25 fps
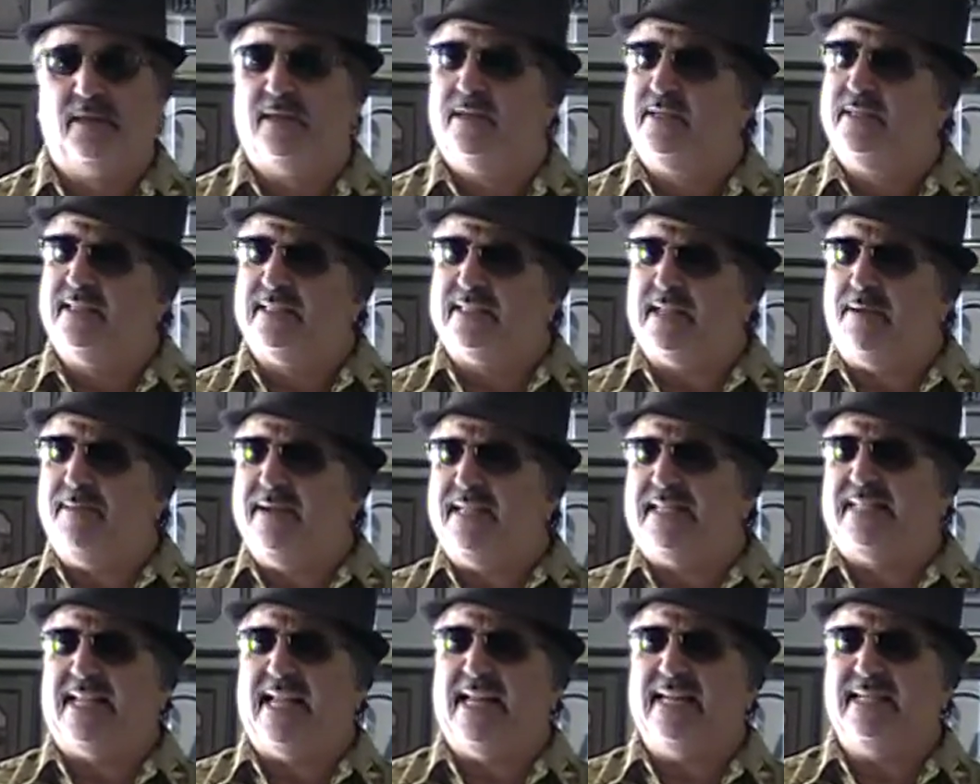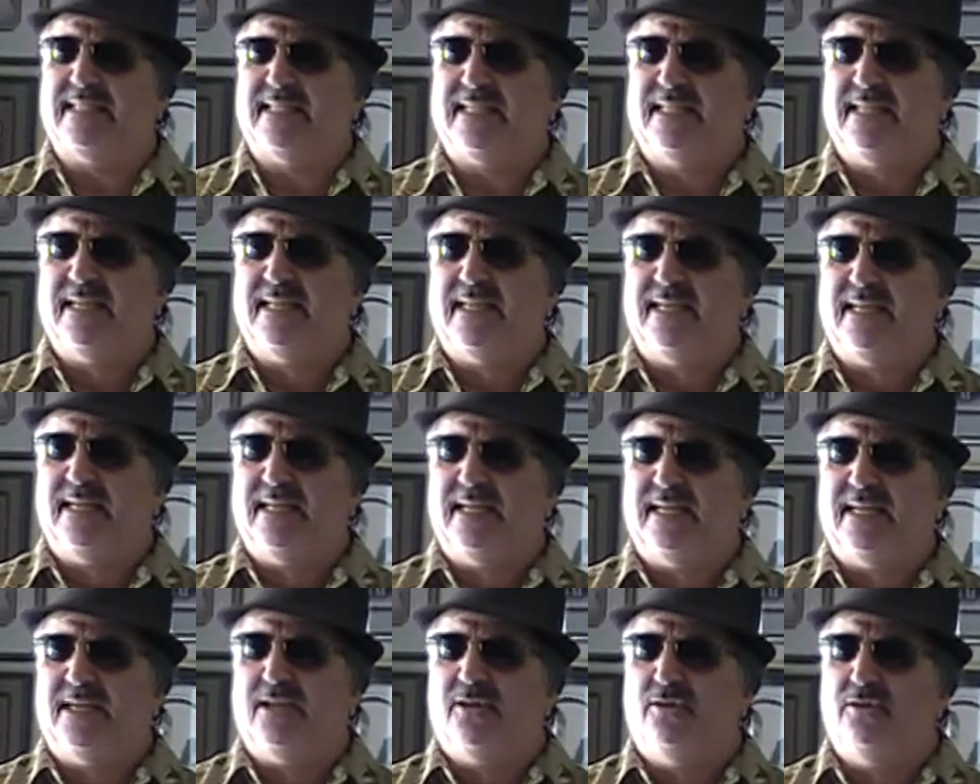Does that make sense?
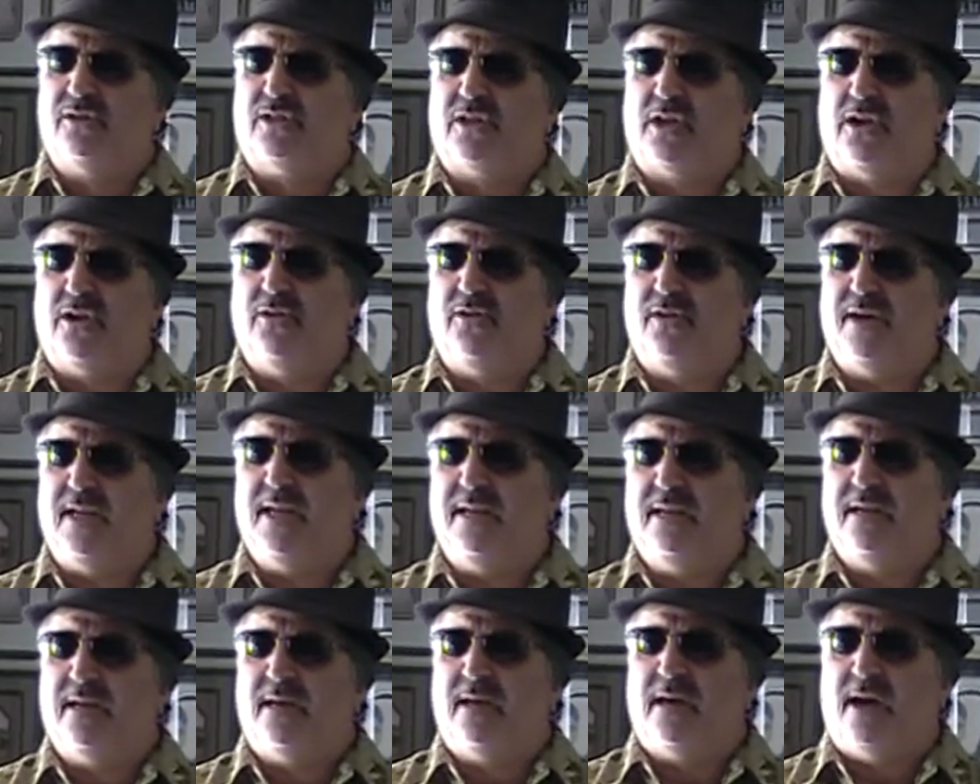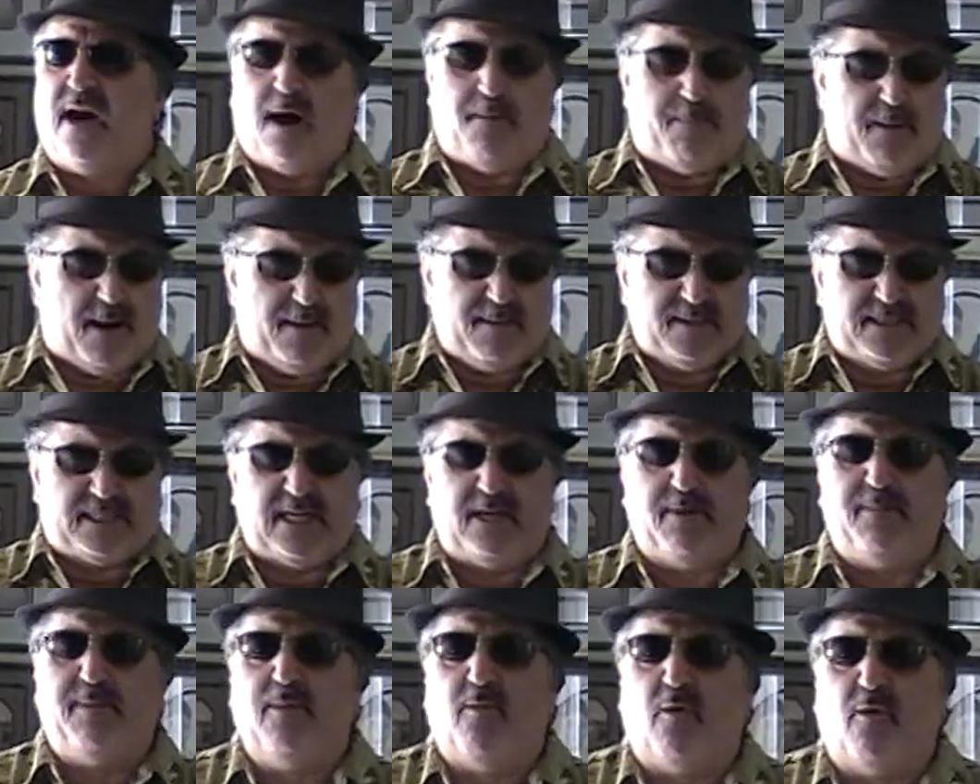Who's colluding? Obama said
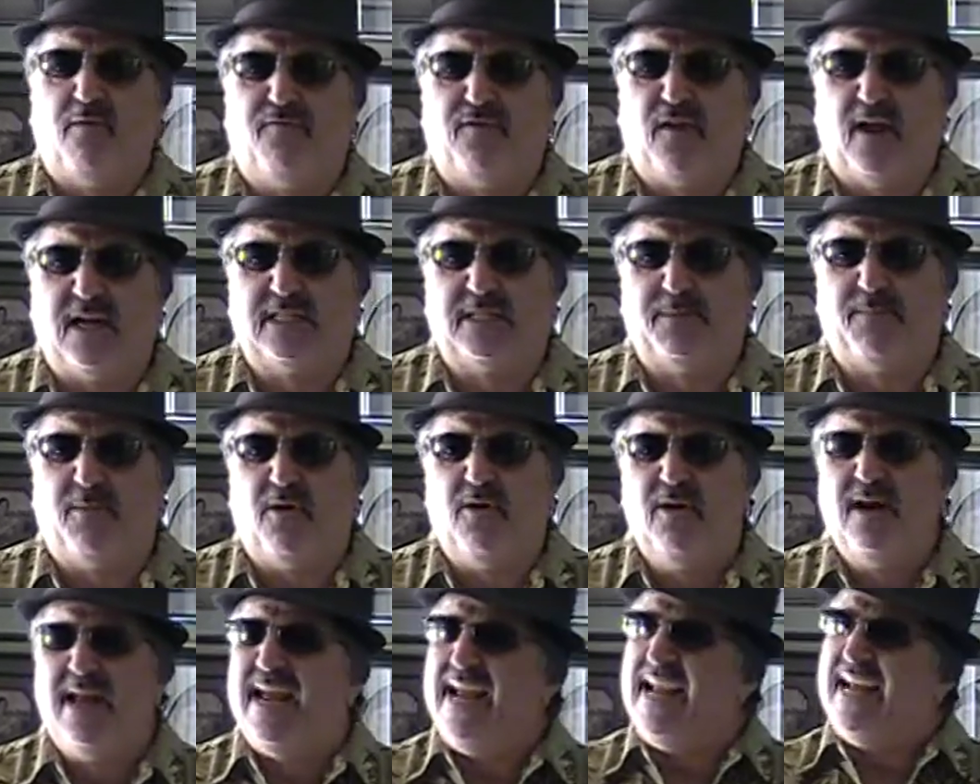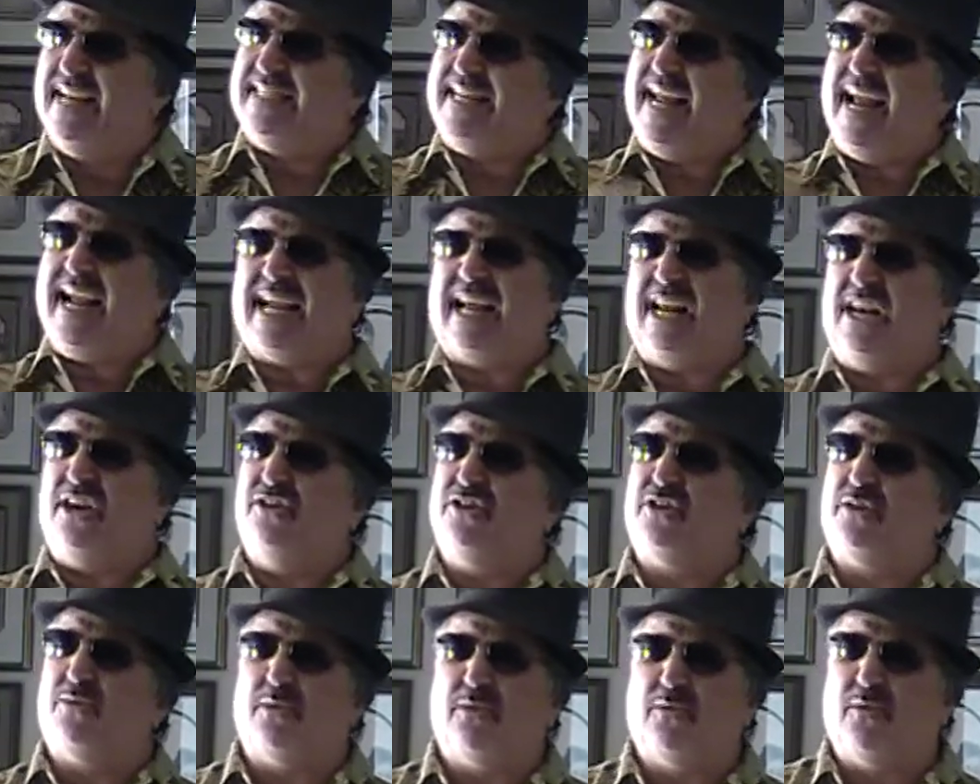to be more flexible. Is that
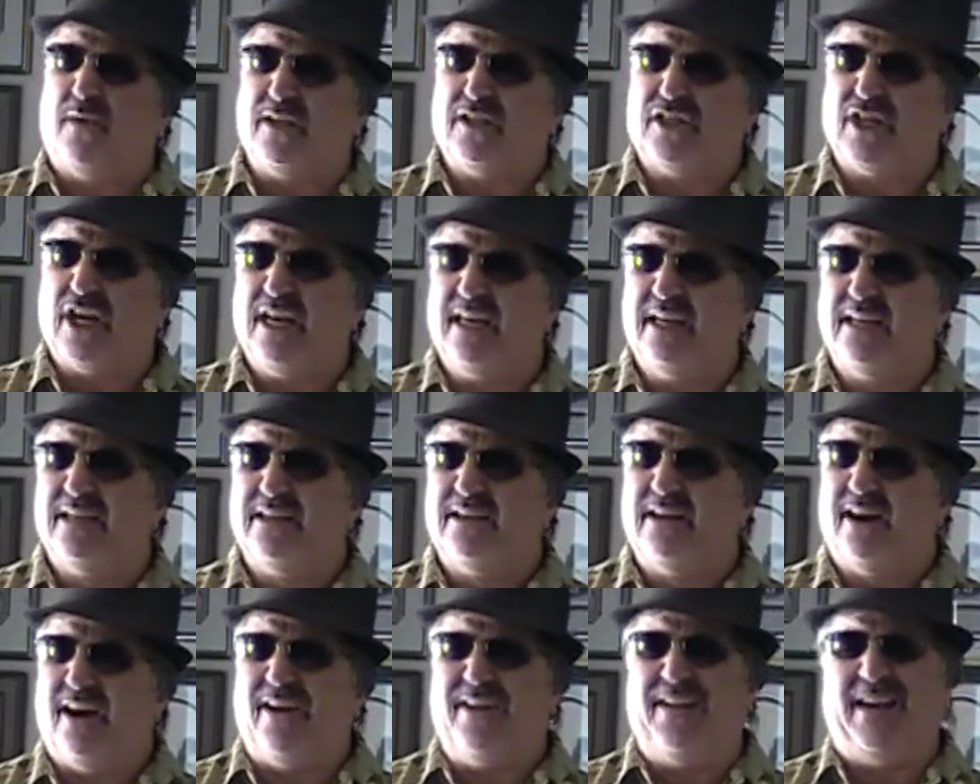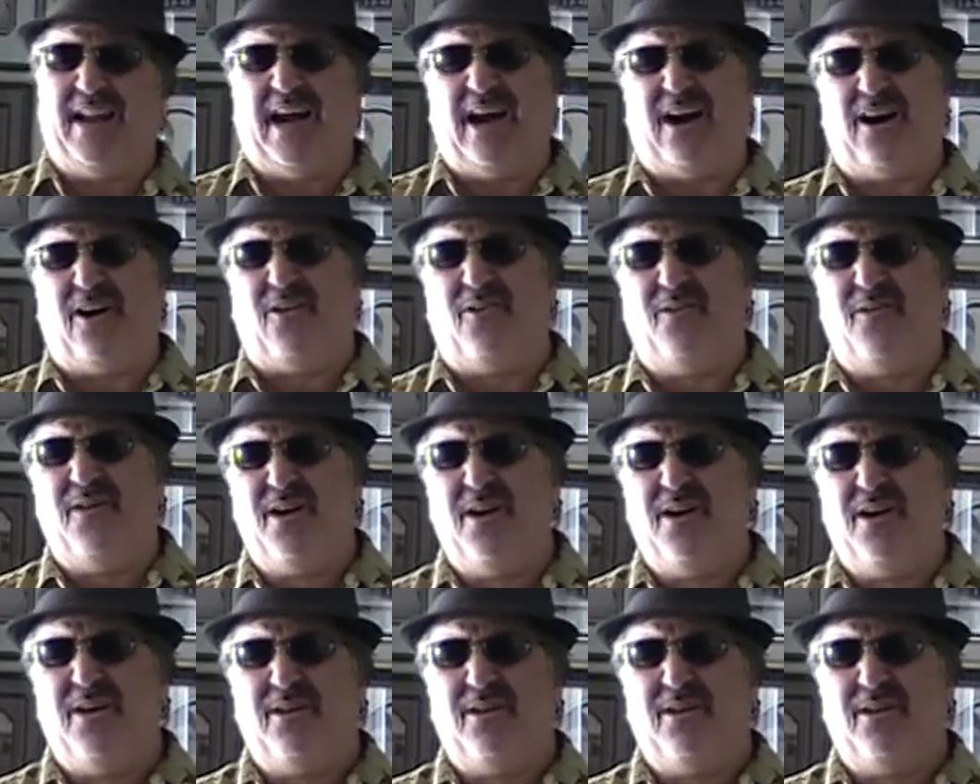collusion with Russia? I know.